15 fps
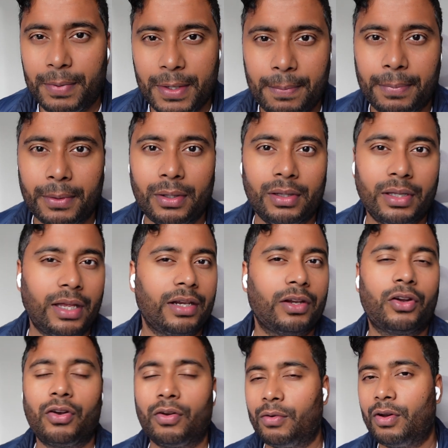people and
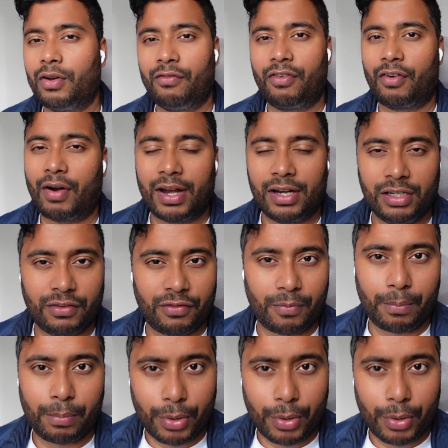on a variety of different